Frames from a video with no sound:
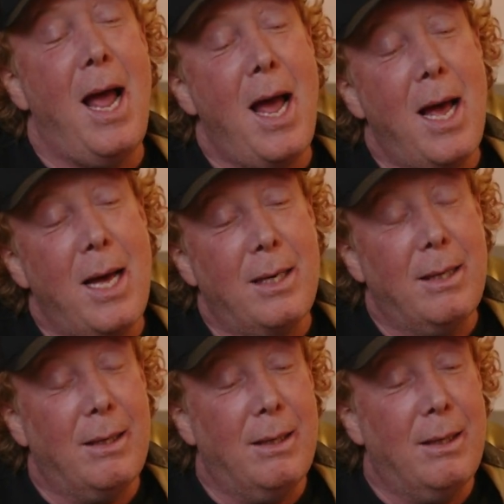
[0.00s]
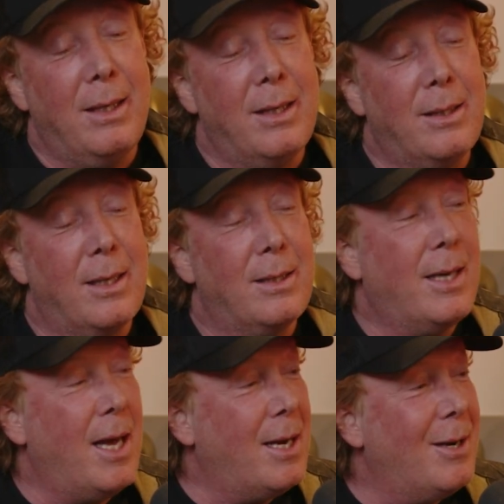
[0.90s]
And he says,
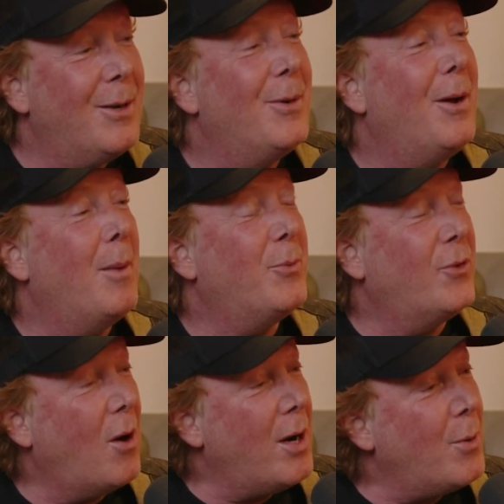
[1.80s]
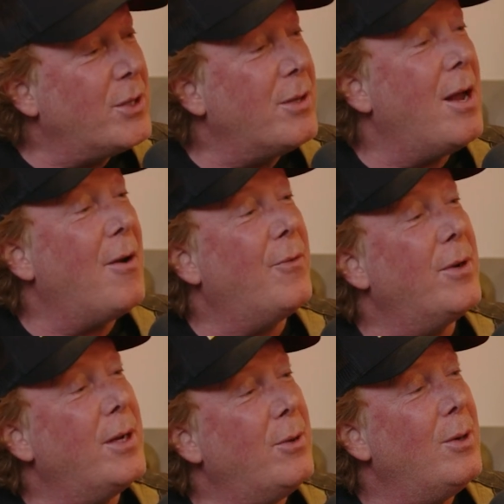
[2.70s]
kid, I'm sorry I wasn't there
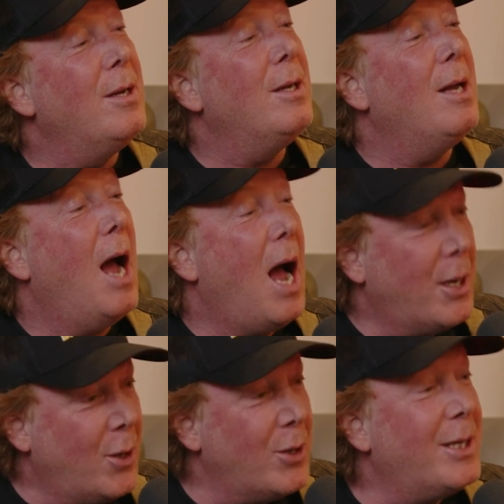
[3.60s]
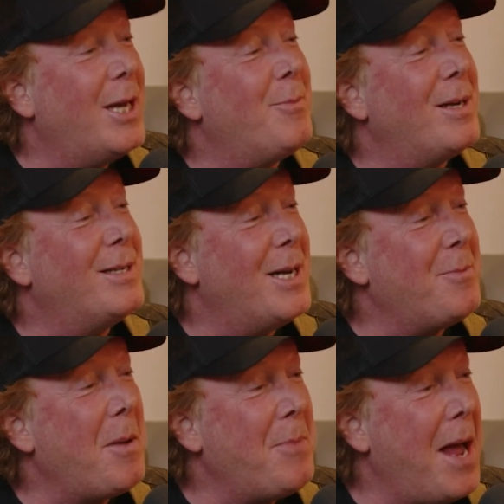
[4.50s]
for you. I couldn't keep my D
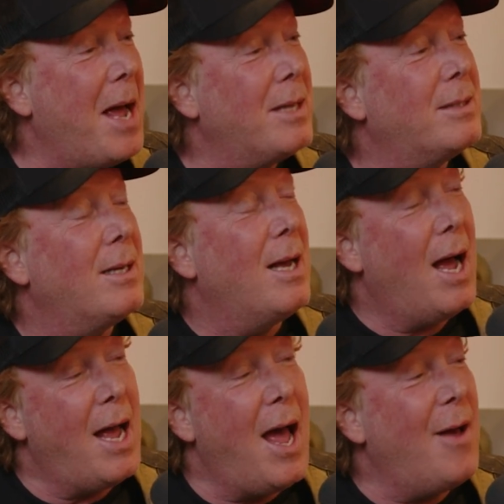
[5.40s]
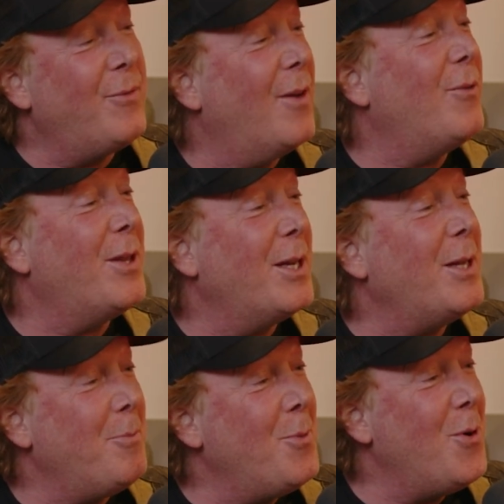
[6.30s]
in my pants. I effed everything
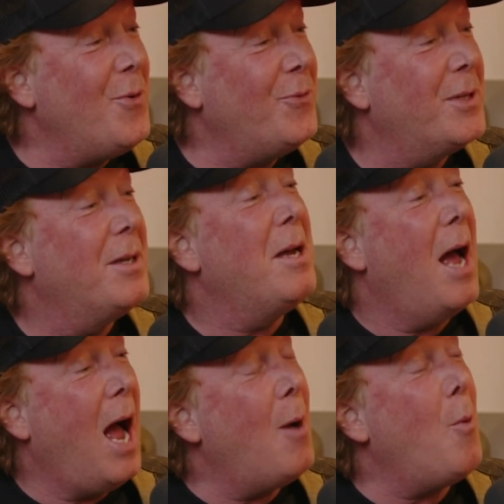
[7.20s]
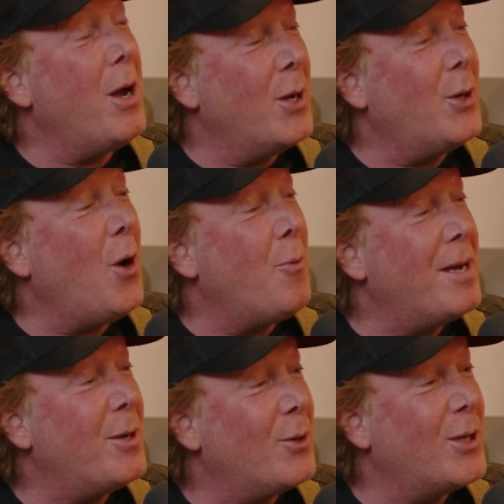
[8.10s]
that moved. I want you to go
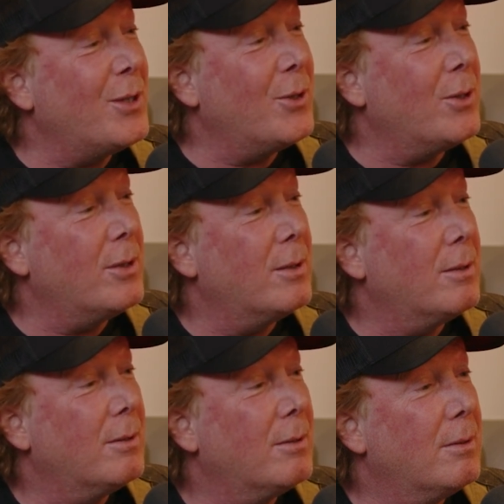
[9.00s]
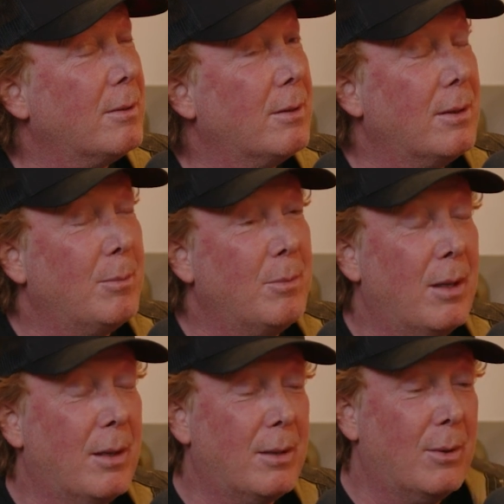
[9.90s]
meet your sisters. And I'm
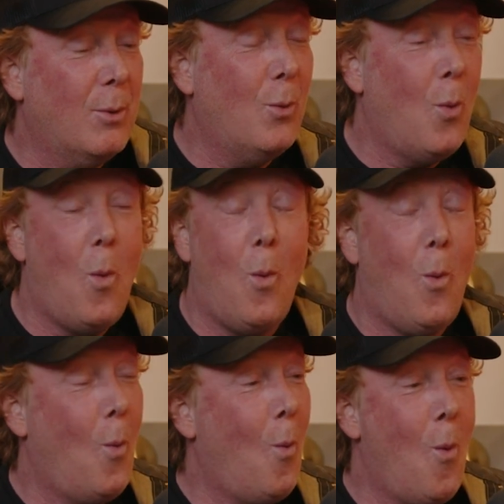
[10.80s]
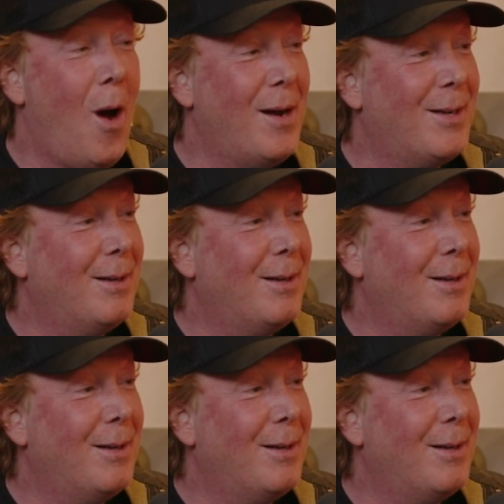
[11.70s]
like, what?